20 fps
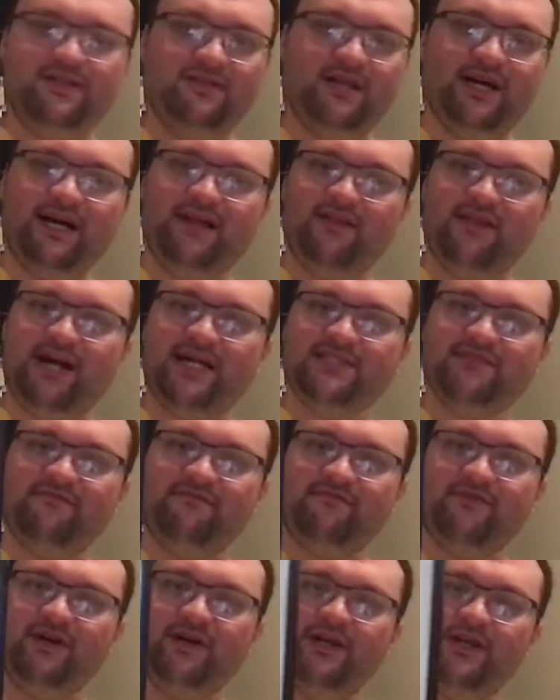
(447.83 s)
lots of
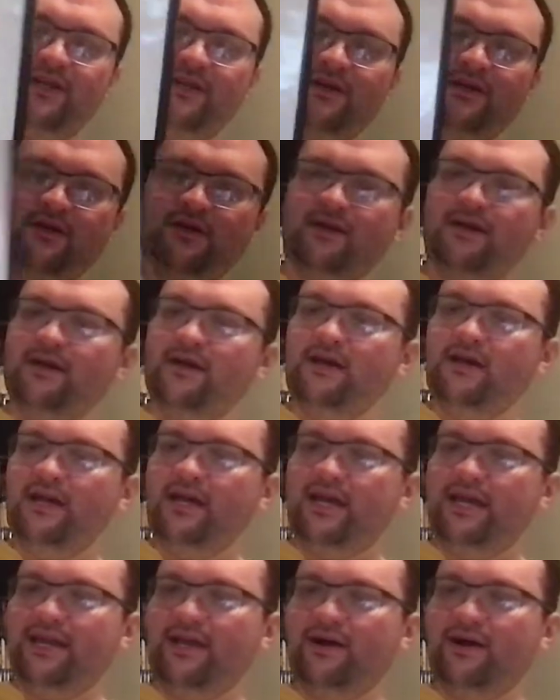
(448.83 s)
fun,
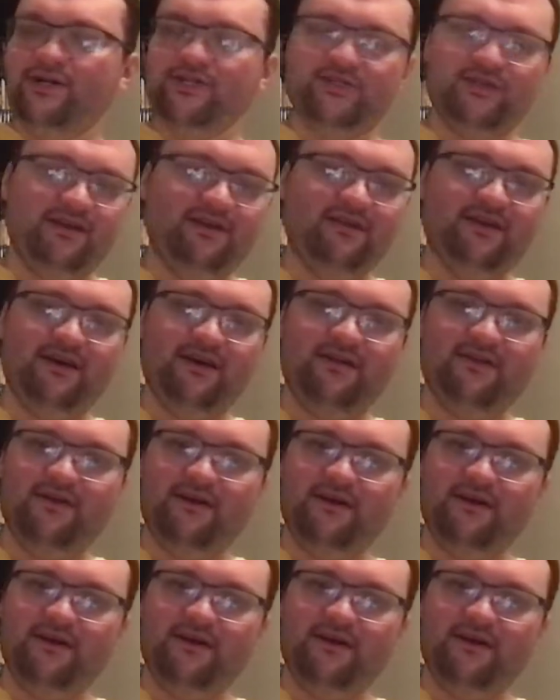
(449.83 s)
and he also and uh,